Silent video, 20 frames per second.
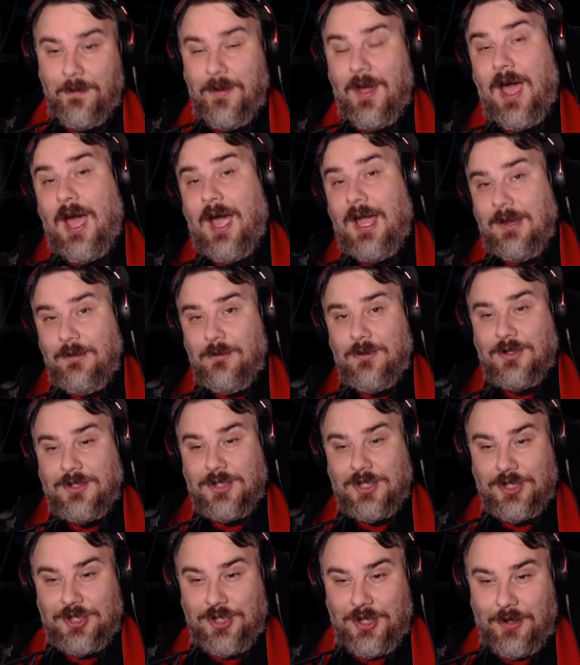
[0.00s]
But I want
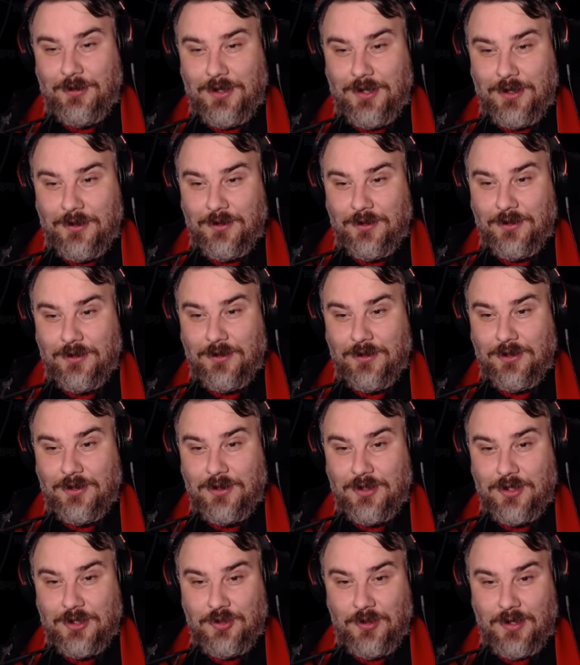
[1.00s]
to show you
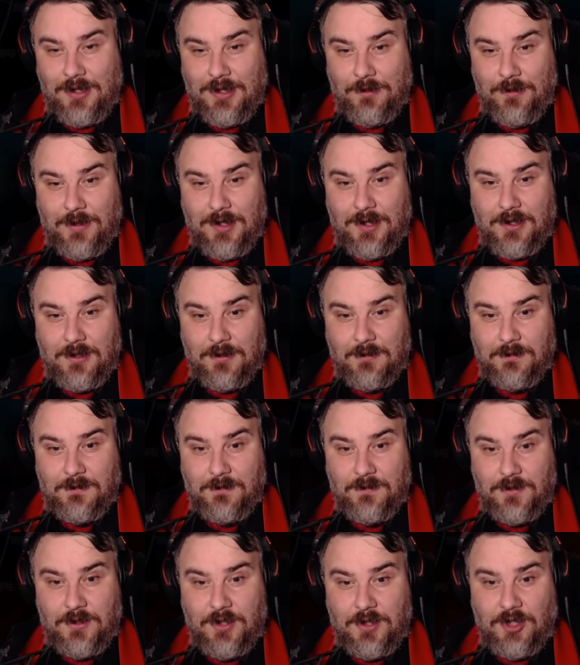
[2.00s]
the drilling rig.
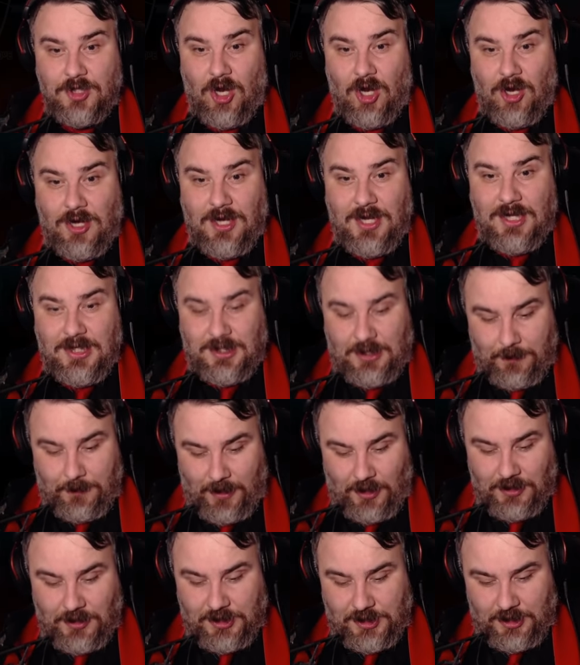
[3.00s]
The dog is a
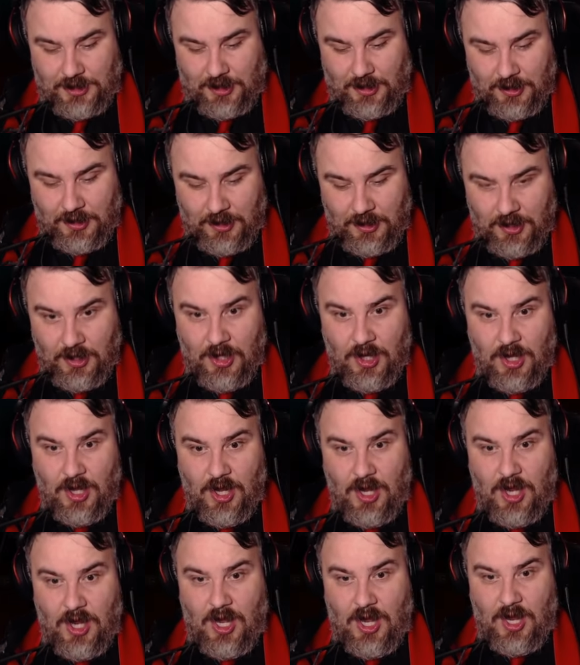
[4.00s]
monster.
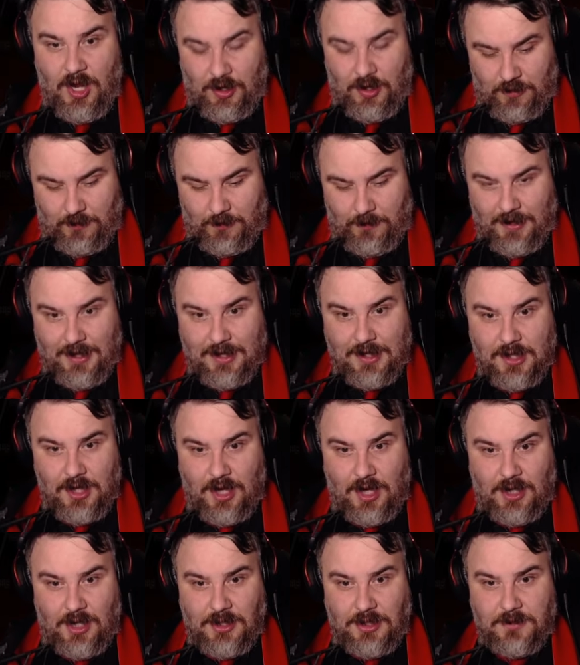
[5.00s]
Oh my
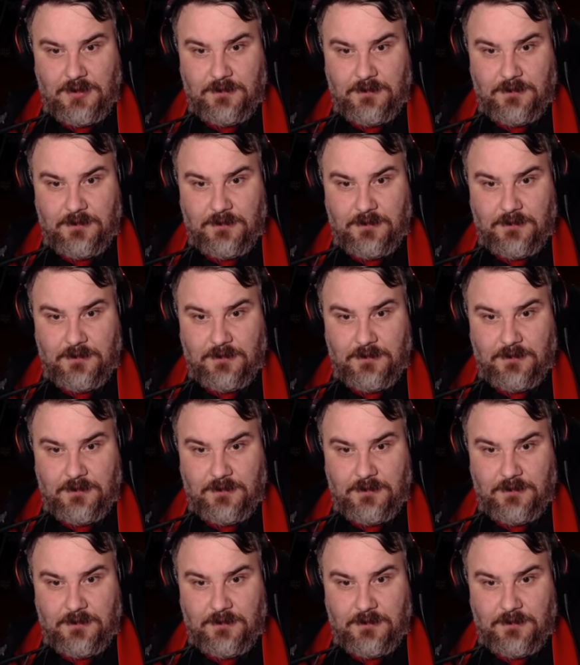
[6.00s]
god.